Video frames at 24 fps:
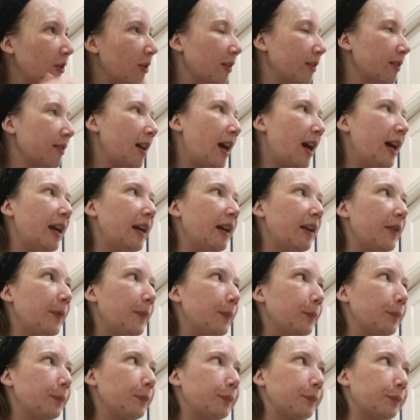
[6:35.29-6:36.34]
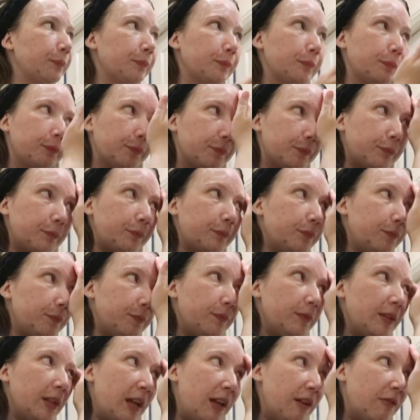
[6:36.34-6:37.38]
because like
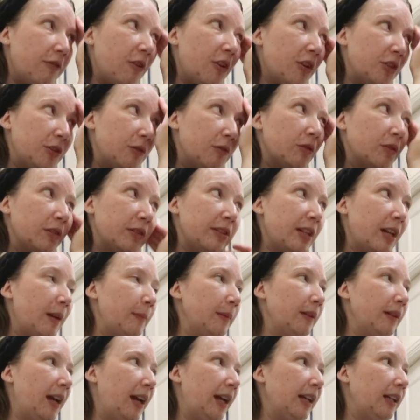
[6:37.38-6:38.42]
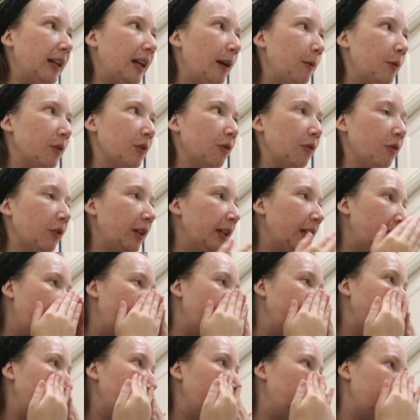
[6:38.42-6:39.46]
I thought she was going to tell me like I wasn't looking
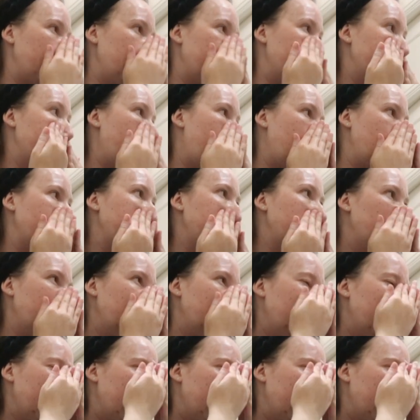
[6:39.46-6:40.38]
after it because it smelled.